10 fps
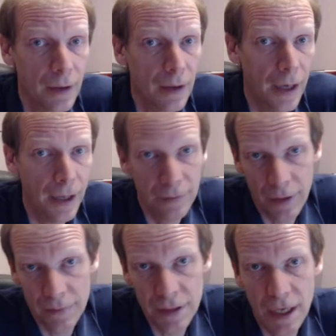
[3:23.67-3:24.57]
and
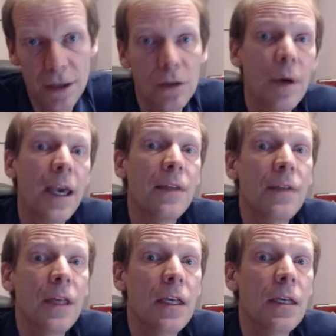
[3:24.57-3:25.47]
they've taken away
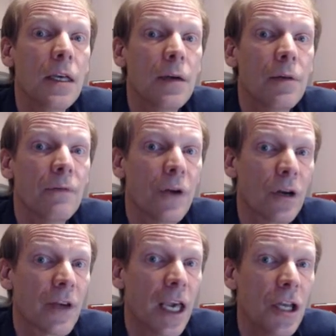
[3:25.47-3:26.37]
the
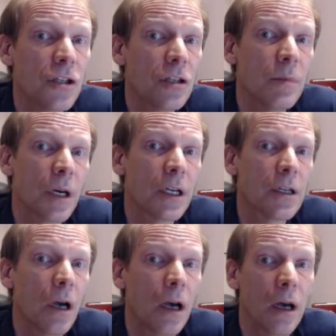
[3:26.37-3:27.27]
verification
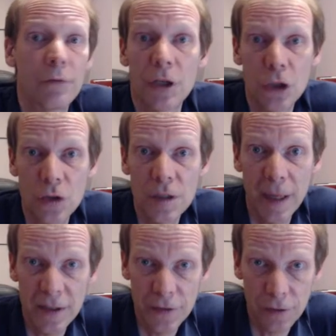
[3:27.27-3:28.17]
mark of Richard
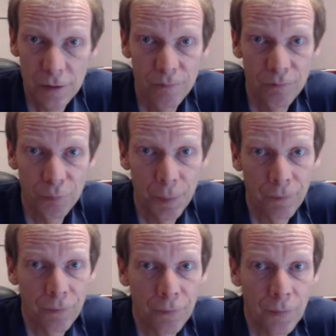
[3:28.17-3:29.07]
Spencer,
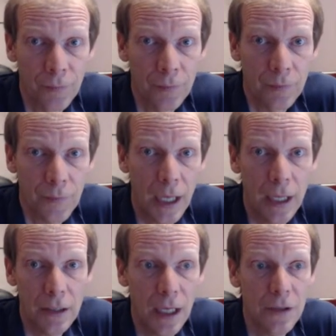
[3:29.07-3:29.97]

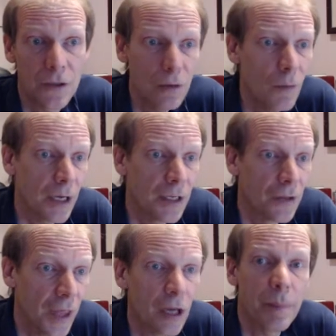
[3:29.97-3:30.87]
and so on.
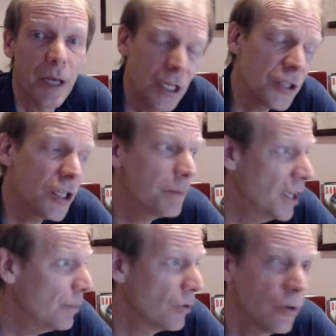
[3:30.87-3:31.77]
They are punishing
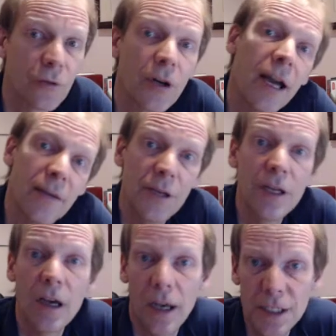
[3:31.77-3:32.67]
people for
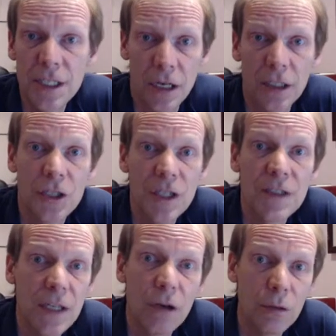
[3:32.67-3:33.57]
having ideologies
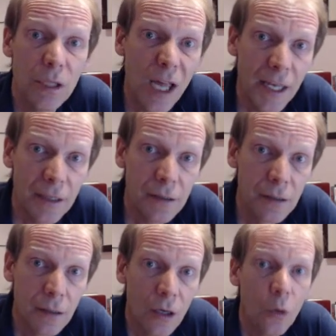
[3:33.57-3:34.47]
they don't like.
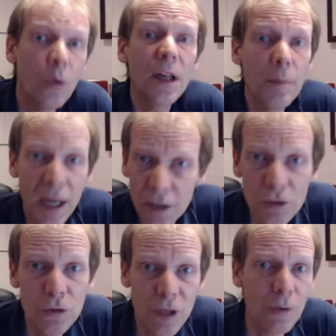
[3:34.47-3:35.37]
What did Milo
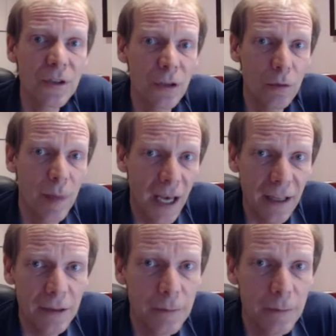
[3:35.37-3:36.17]
do that was so bad?